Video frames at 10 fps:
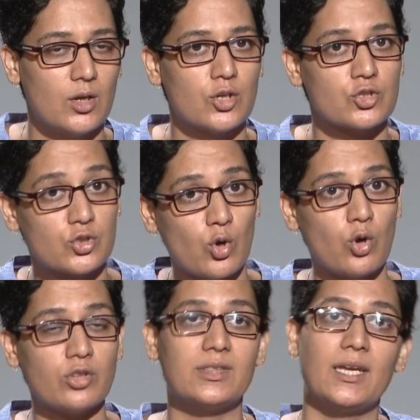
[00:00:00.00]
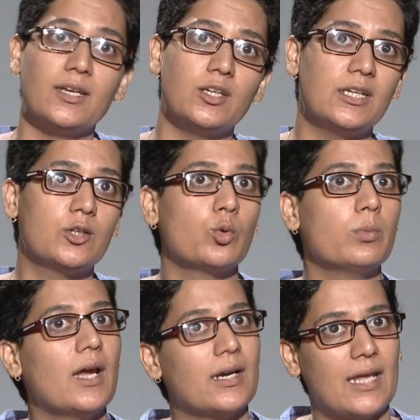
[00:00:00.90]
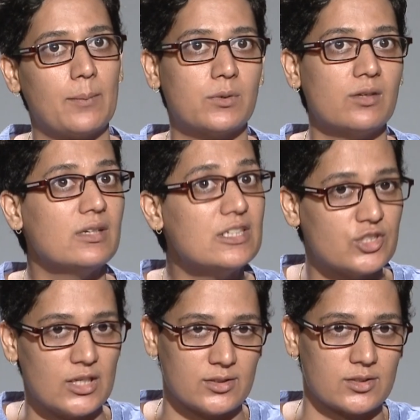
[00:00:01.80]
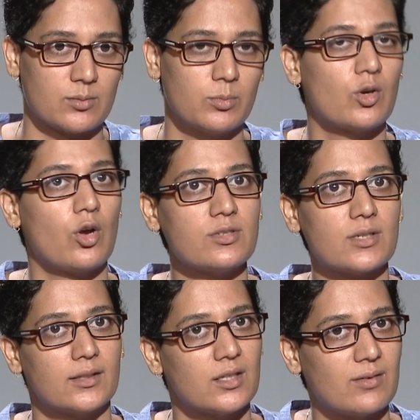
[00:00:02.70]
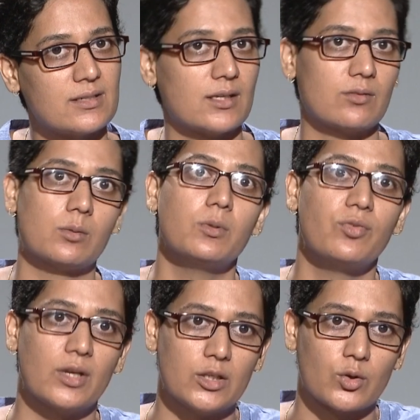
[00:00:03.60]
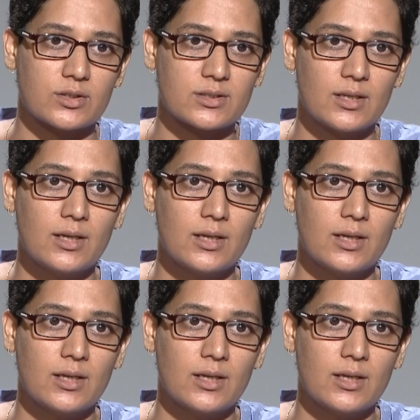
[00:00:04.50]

So they need to be adaptively changed, because otherwise there will be failures.